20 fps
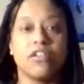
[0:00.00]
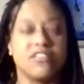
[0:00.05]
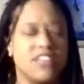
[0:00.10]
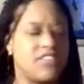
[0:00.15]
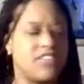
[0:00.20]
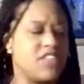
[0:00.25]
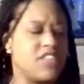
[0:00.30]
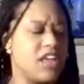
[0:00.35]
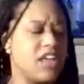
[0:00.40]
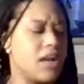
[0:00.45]
So
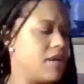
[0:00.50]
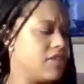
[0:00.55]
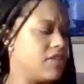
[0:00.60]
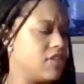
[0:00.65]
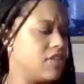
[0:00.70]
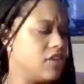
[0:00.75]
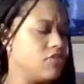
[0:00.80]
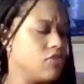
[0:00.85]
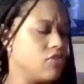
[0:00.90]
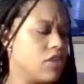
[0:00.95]
I think I bought
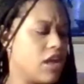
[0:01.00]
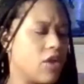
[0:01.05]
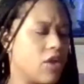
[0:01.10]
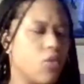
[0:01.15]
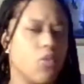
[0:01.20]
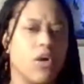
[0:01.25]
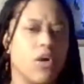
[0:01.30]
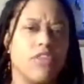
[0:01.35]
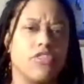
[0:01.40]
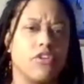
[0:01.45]
these for like
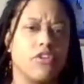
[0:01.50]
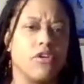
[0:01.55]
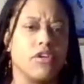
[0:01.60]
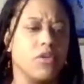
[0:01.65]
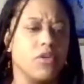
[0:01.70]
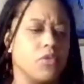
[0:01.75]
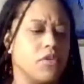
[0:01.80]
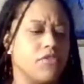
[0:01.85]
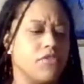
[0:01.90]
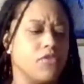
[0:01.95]
$130,
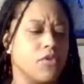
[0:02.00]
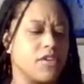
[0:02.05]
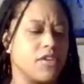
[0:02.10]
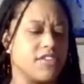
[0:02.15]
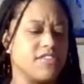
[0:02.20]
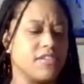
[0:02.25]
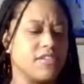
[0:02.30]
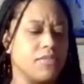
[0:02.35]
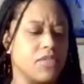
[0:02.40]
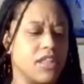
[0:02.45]

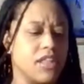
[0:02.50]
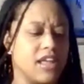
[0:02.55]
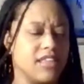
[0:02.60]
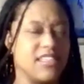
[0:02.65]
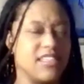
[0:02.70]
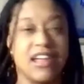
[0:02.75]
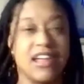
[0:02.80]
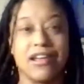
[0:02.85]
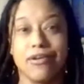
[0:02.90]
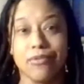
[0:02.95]
$140, something like
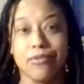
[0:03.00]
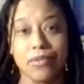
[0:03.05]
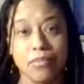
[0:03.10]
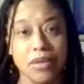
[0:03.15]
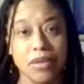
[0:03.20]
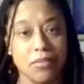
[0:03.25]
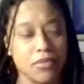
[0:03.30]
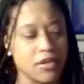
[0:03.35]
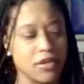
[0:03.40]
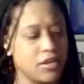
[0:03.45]
that. I don't
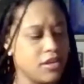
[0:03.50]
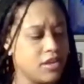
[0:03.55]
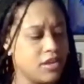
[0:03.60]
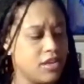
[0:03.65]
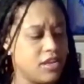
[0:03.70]
remember.